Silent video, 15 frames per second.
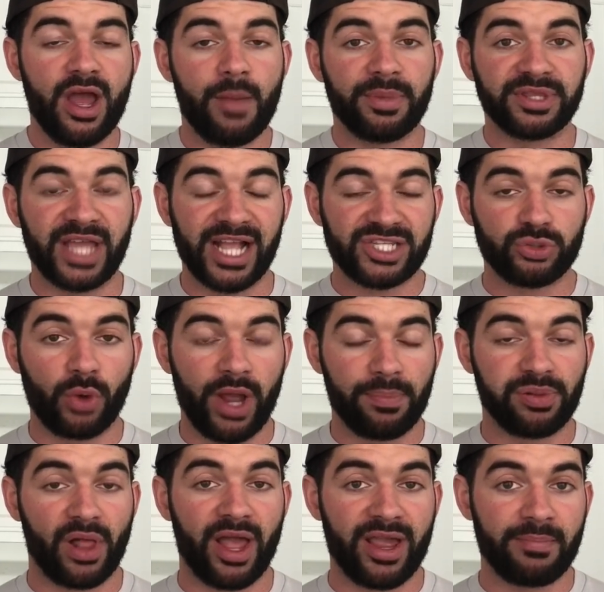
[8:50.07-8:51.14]
But that's why
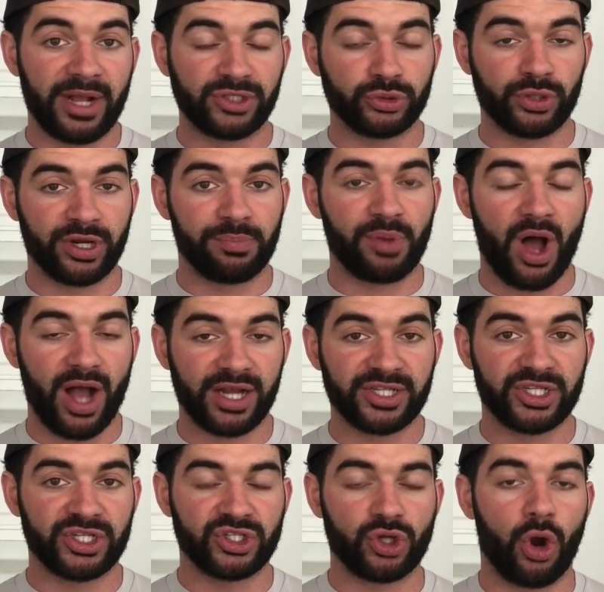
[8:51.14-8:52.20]
plyometric
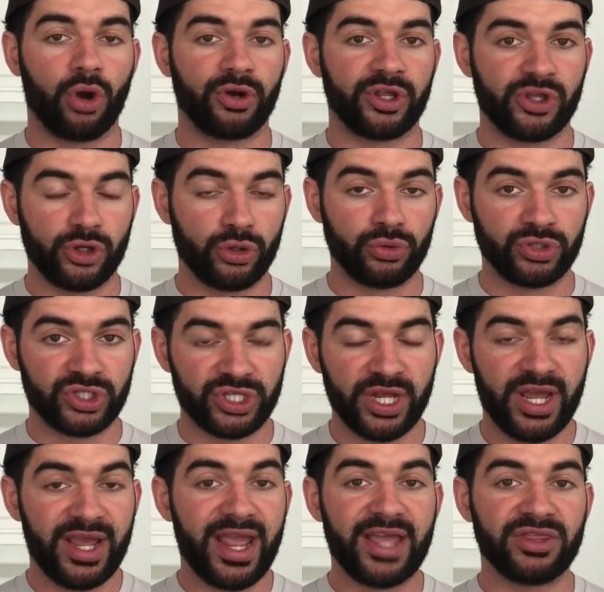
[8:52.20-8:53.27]
boxes are used
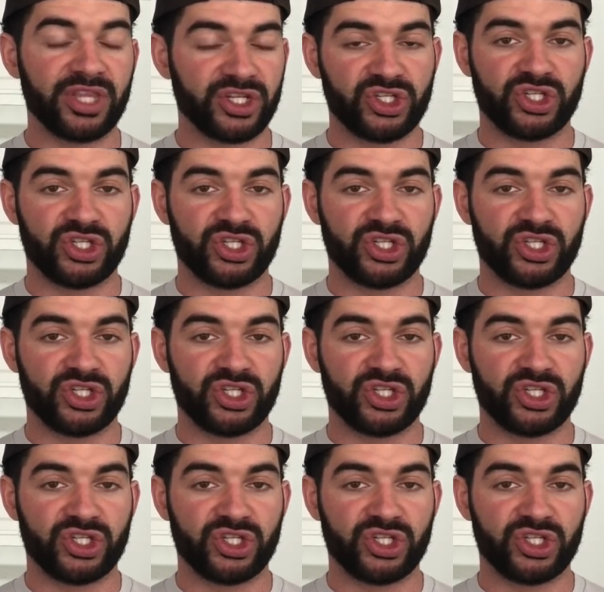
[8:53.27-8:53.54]
in this